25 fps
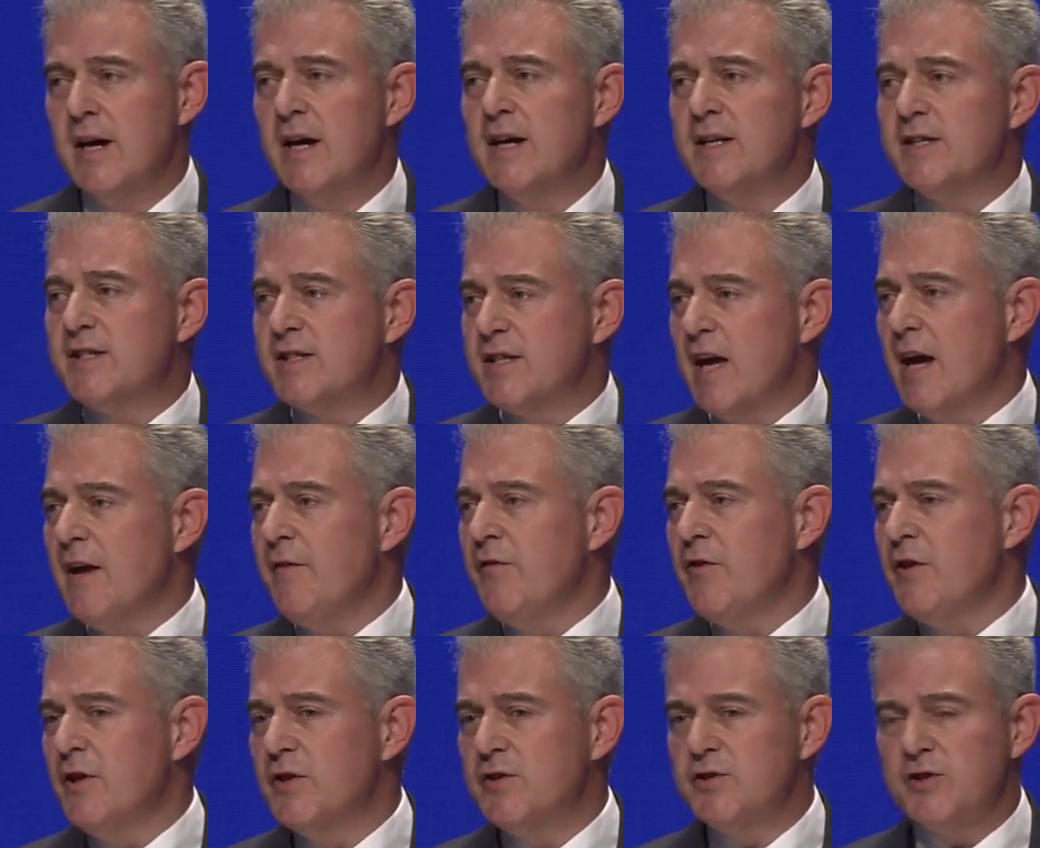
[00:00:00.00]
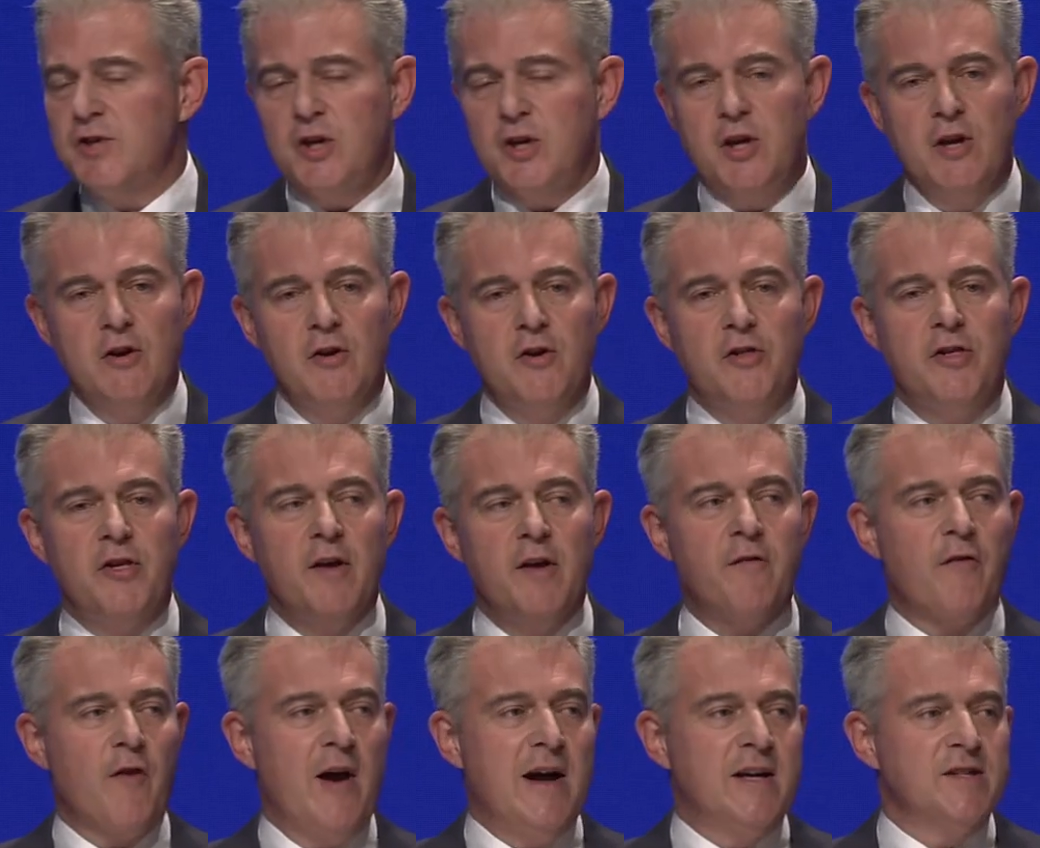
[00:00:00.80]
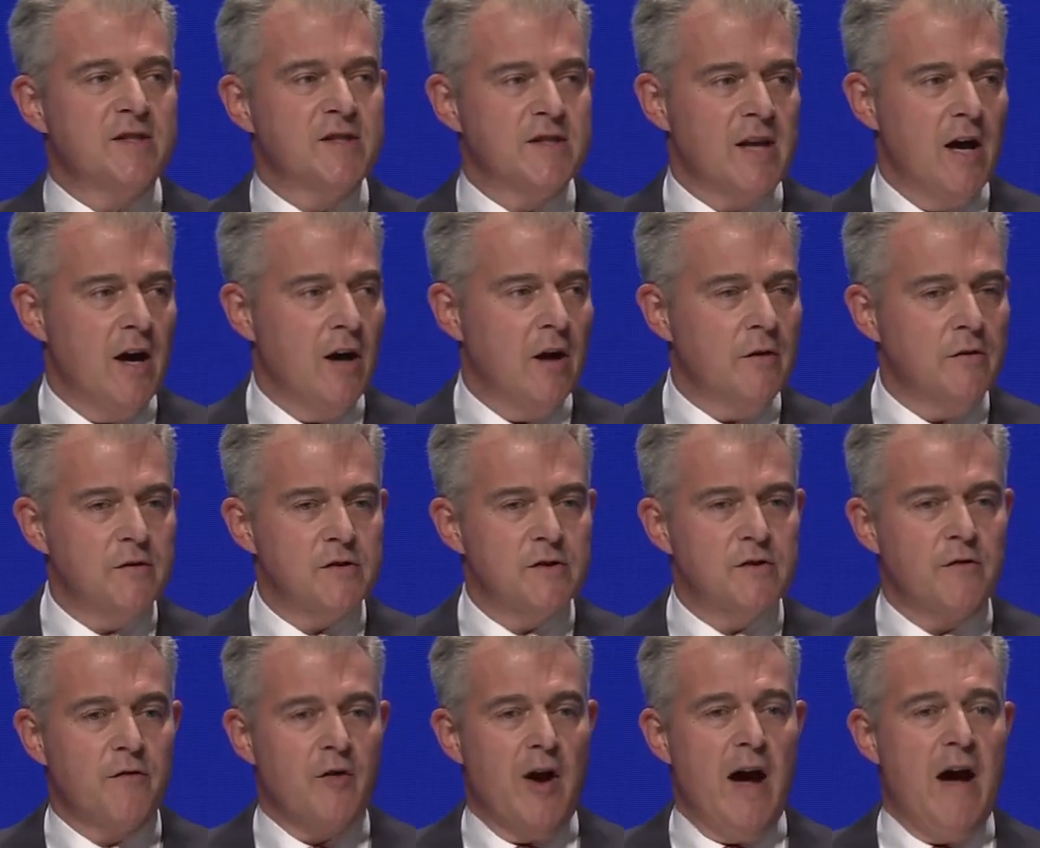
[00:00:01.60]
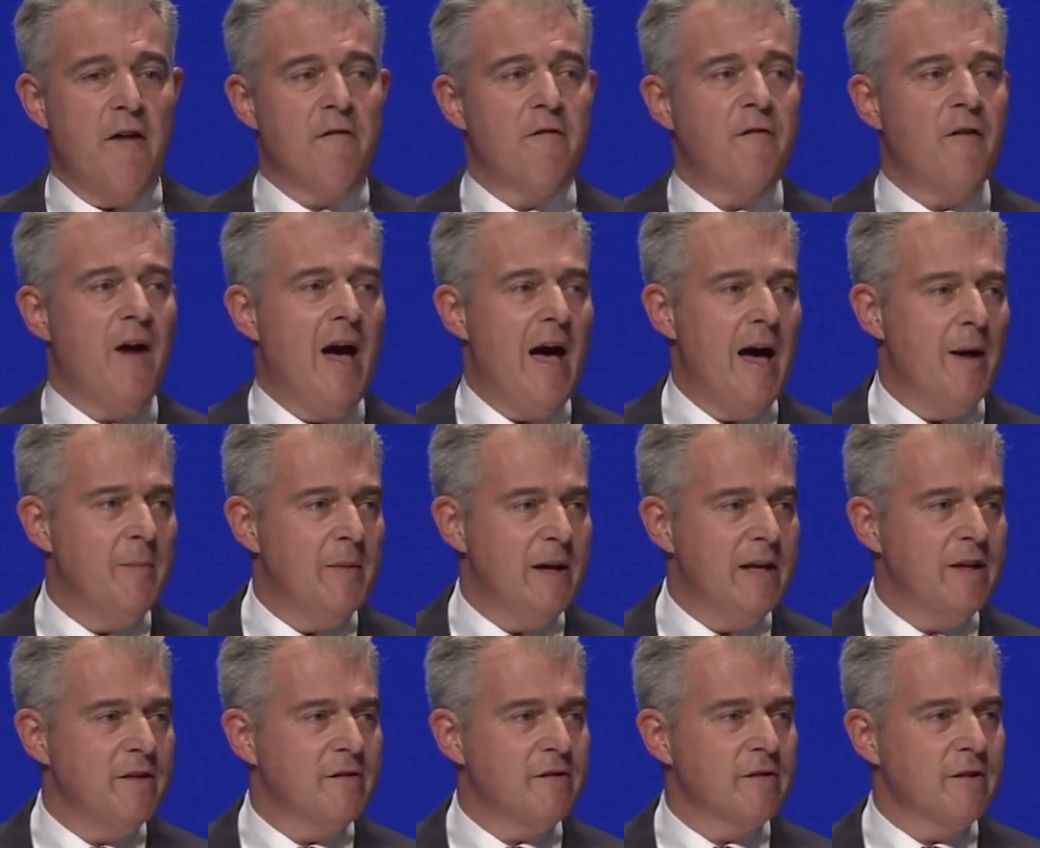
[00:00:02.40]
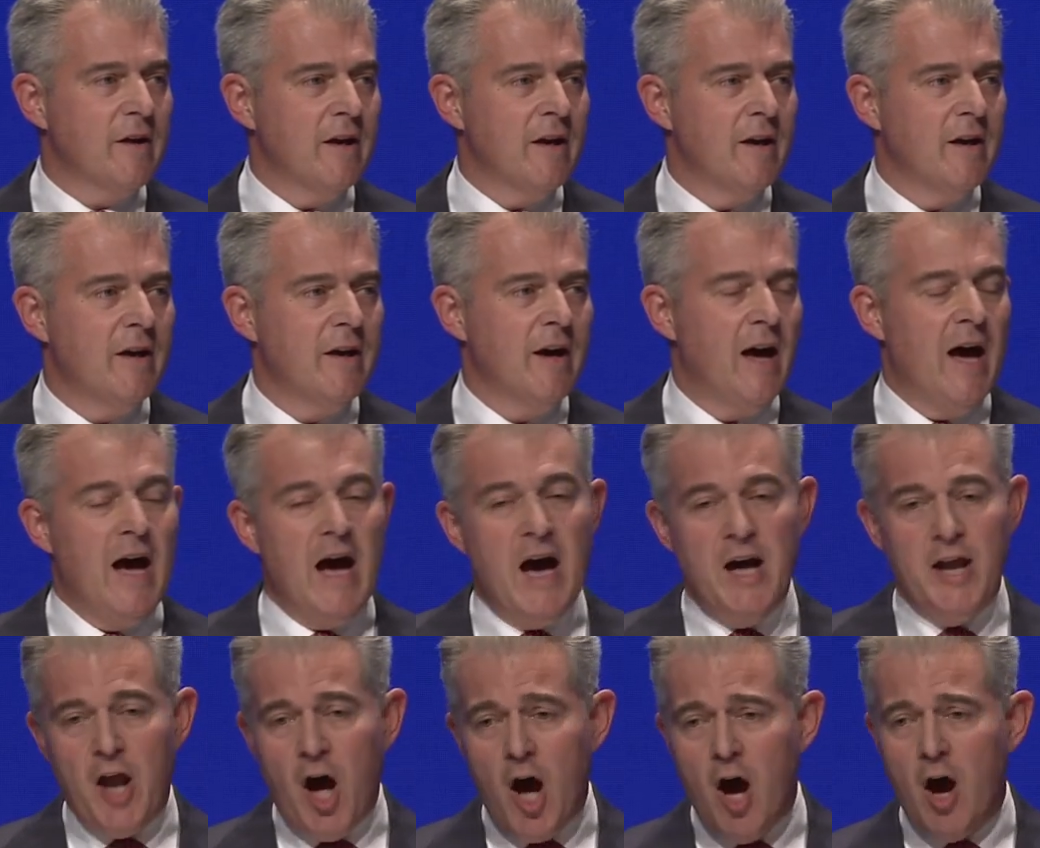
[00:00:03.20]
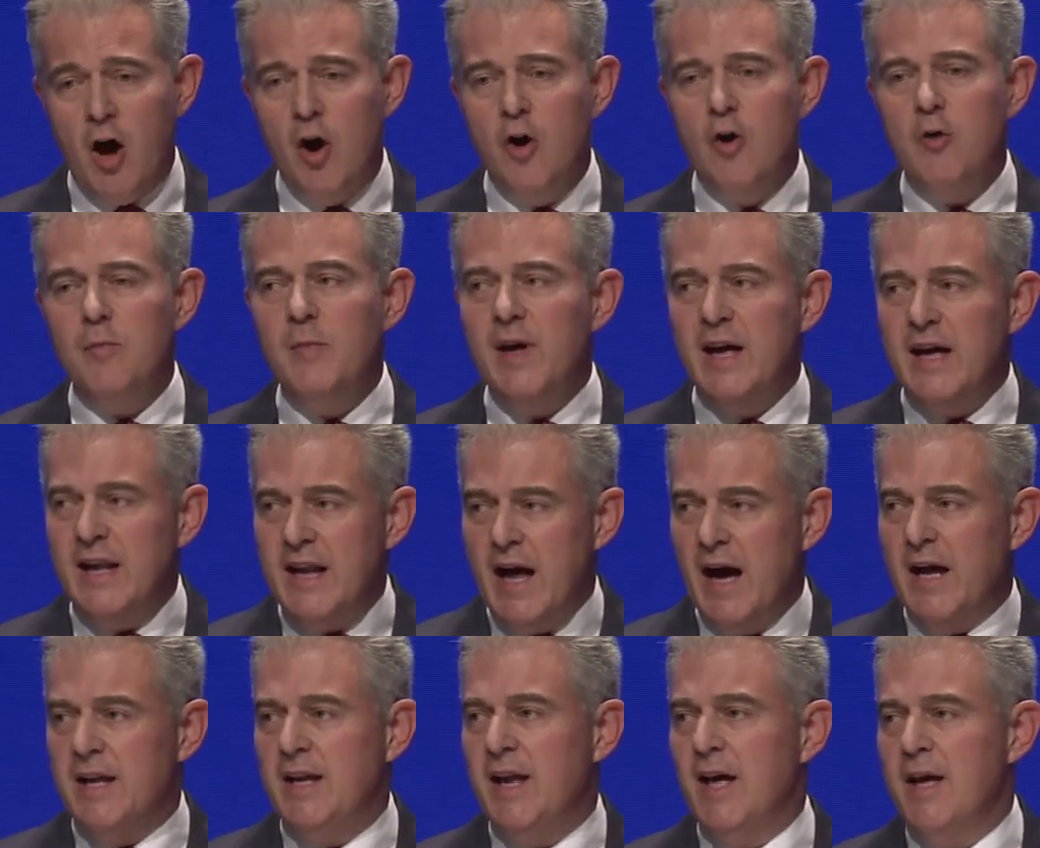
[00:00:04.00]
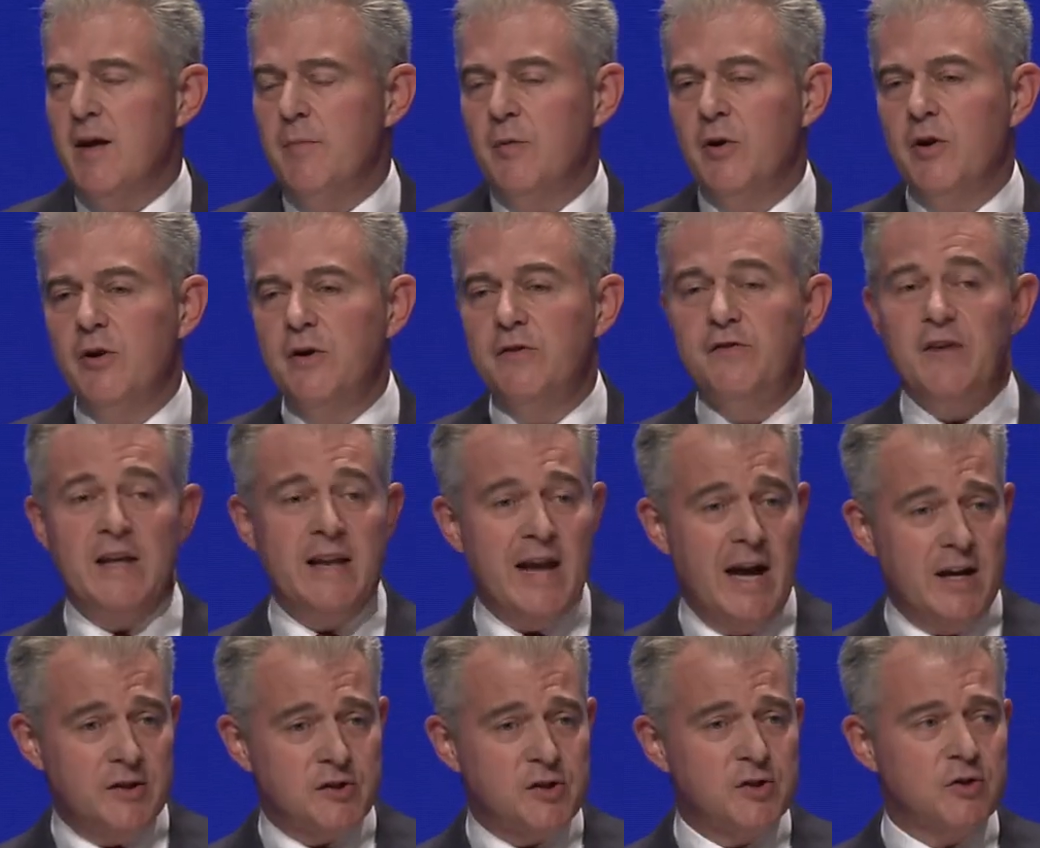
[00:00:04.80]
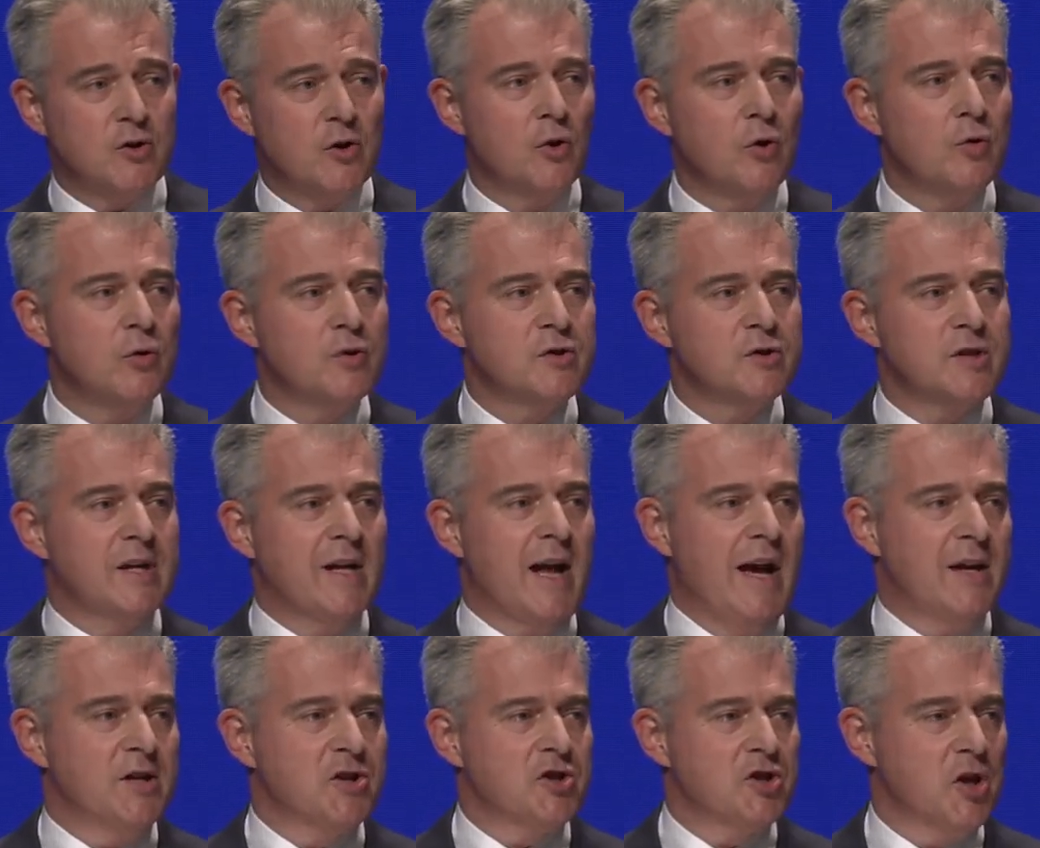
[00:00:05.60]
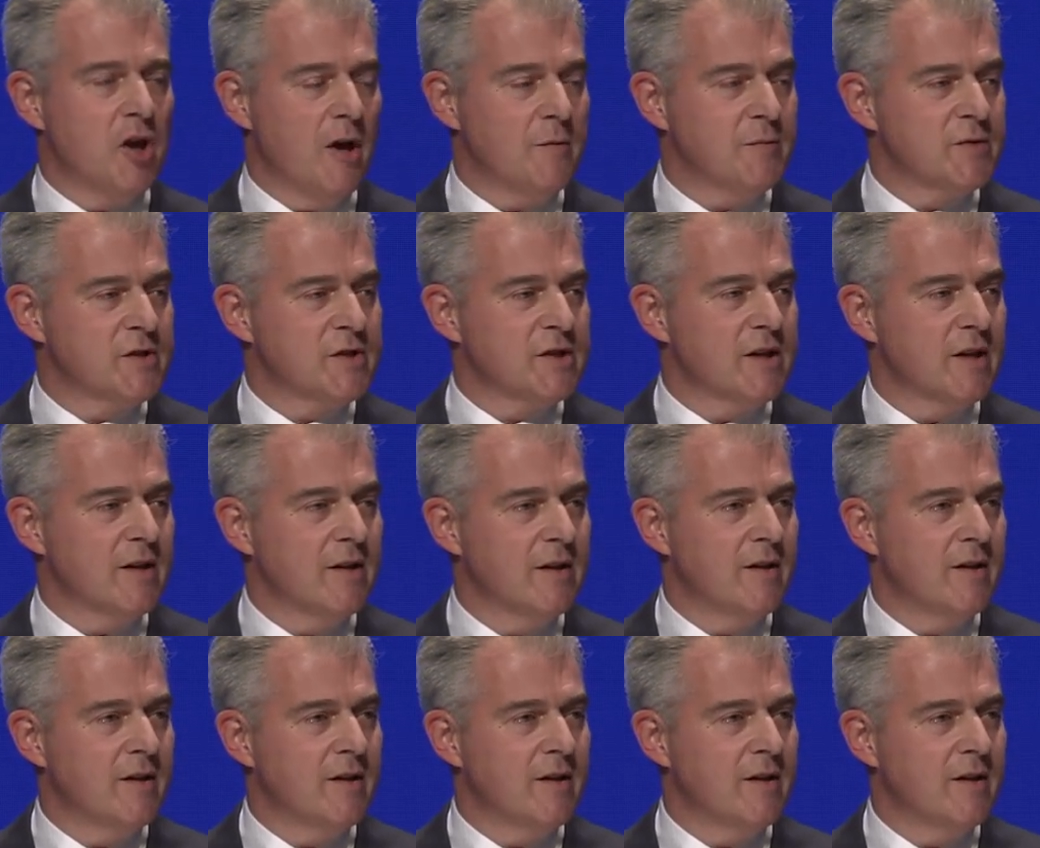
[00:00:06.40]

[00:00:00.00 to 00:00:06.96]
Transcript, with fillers: Safety and security for ourselves, for our families, at home, in our neighbourhoods, in our schools and our shops,